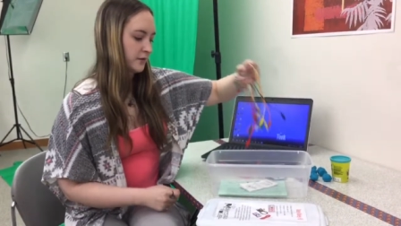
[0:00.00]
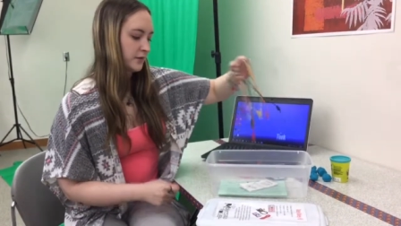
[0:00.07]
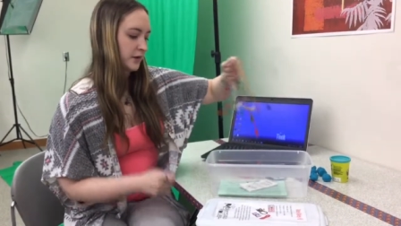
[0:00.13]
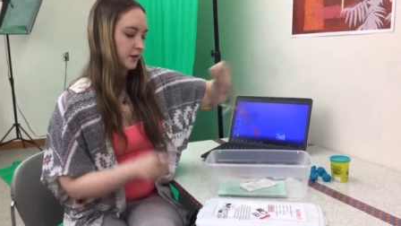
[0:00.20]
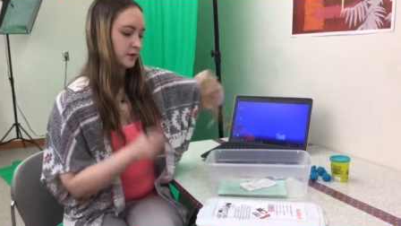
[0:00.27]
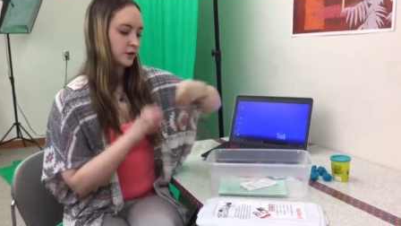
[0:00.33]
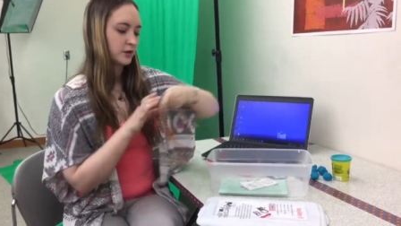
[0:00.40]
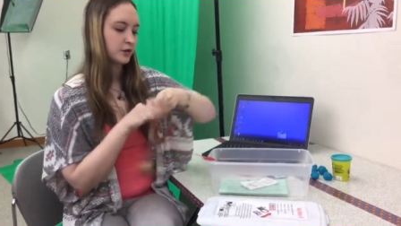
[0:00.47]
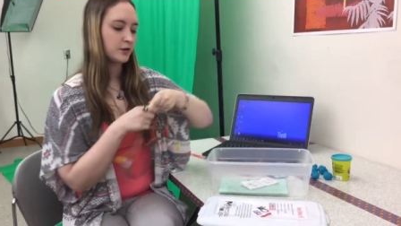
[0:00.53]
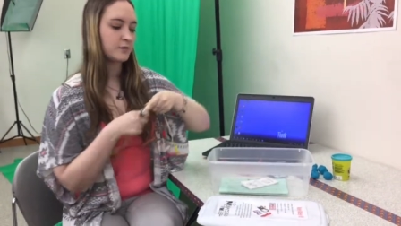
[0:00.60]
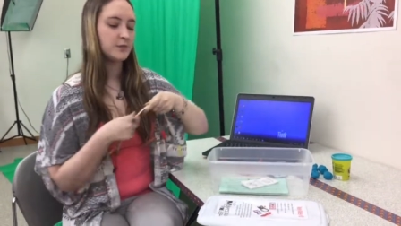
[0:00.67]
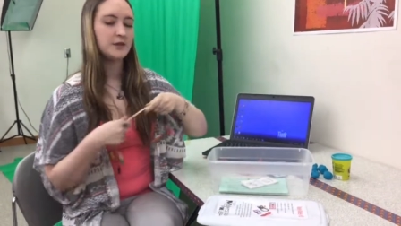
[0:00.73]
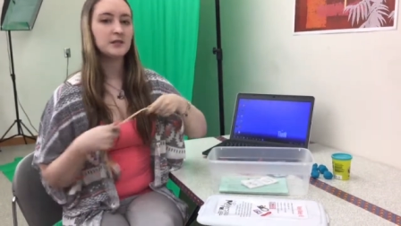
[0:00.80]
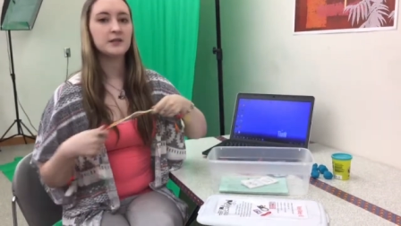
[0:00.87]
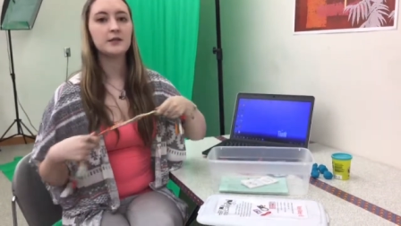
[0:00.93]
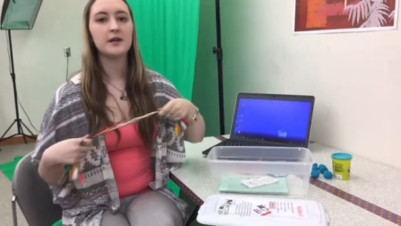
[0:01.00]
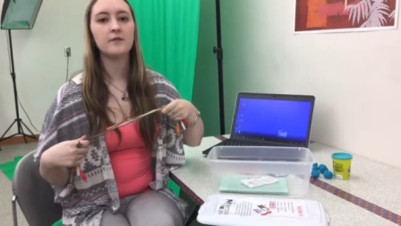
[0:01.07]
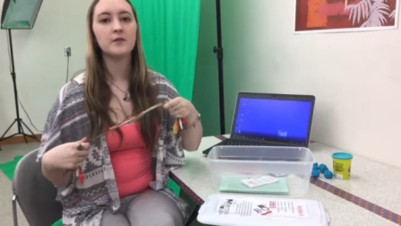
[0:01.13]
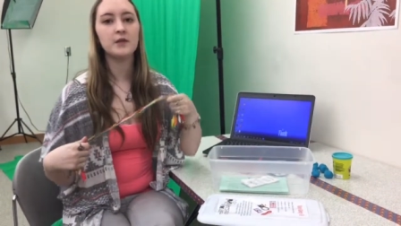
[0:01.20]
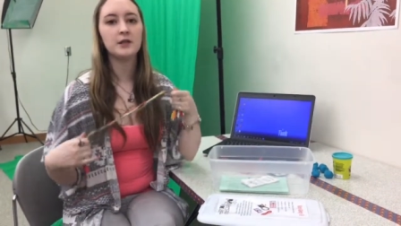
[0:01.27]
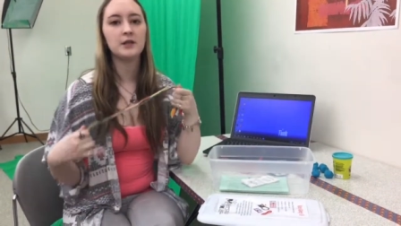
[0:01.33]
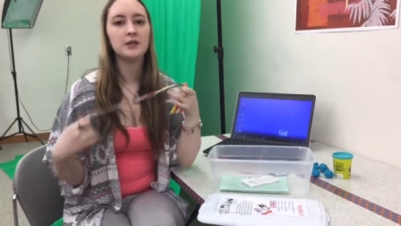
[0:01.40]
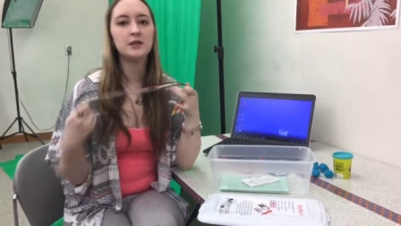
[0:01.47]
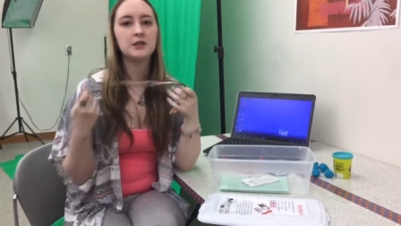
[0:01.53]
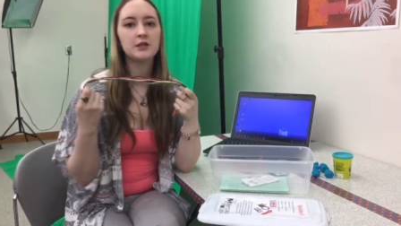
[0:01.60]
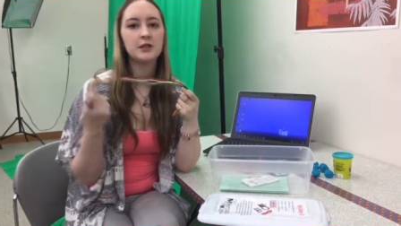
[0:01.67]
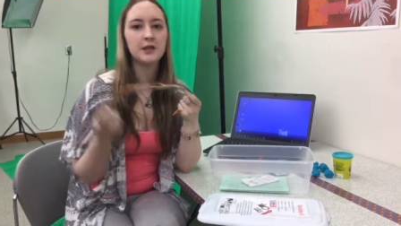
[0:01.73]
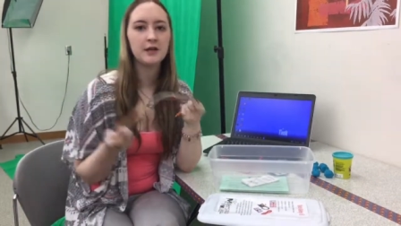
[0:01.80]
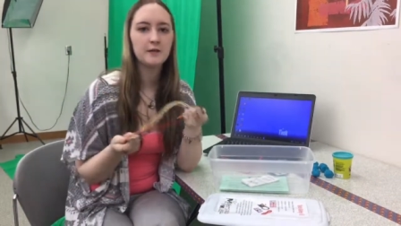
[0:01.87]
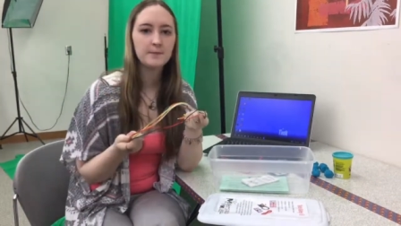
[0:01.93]
There should be 7 in
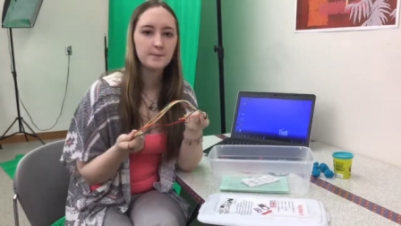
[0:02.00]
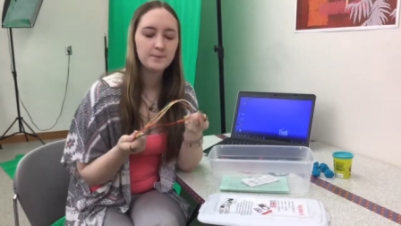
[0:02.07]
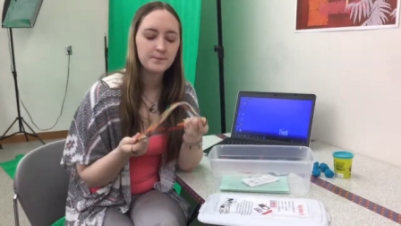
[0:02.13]
each kit.